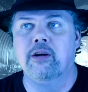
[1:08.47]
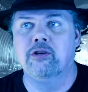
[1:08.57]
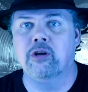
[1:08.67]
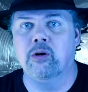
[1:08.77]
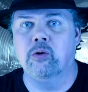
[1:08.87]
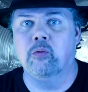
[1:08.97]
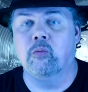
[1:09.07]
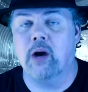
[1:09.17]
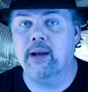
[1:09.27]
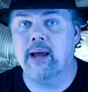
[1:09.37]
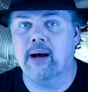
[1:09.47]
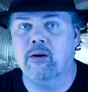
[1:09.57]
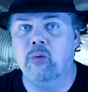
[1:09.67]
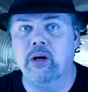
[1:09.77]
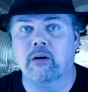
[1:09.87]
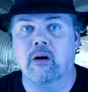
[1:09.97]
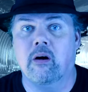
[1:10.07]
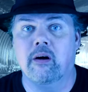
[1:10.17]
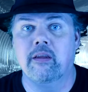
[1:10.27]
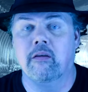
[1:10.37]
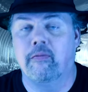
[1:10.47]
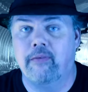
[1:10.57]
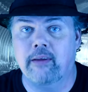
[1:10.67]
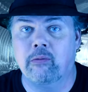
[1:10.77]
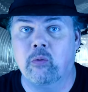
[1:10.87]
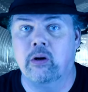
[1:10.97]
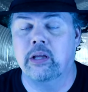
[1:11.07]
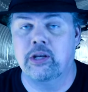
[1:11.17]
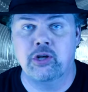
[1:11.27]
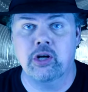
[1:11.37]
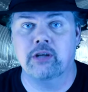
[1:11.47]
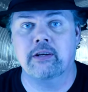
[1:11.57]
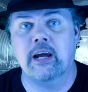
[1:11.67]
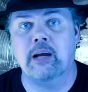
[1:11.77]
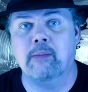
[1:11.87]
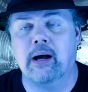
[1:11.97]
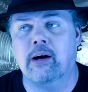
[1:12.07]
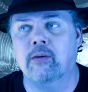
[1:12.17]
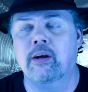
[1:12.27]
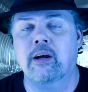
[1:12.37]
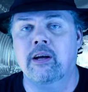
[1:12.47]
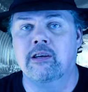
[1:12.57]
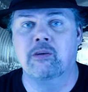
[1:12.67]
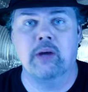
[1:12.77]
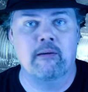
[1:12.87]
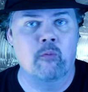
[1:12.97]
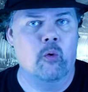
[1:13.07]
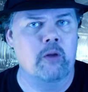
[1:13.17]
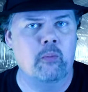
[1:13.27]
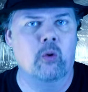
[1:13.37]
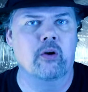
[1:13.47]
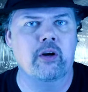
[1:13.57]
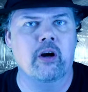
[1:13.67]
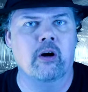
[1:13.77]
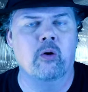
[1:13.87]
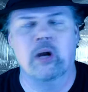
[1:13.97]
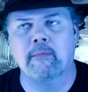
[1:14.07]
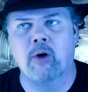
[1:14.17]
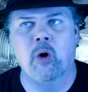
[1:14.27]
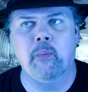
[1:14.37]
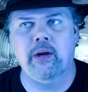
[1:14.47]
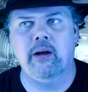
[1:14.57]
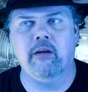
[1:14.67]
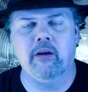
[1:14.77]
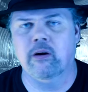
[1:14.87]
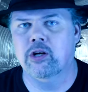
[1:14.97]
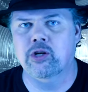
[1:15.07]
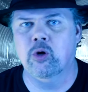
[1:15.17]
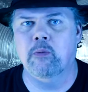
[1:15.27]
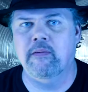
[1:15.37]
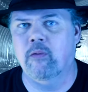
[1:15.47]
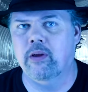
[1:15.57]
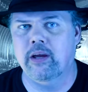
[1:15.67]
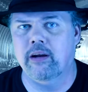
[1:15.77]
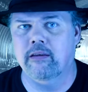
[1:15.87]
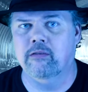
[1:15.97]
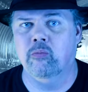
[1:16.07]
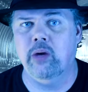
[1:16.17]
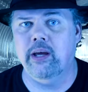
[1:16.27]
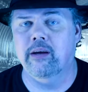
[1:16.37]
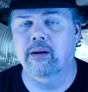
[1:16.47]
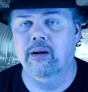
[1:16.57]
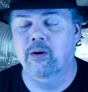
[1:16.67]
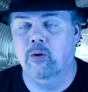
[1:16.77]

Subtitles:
So right now we are on the 5th one that just came out, so we have one more to go, and I'm hoping they're going to show it before the end of this week,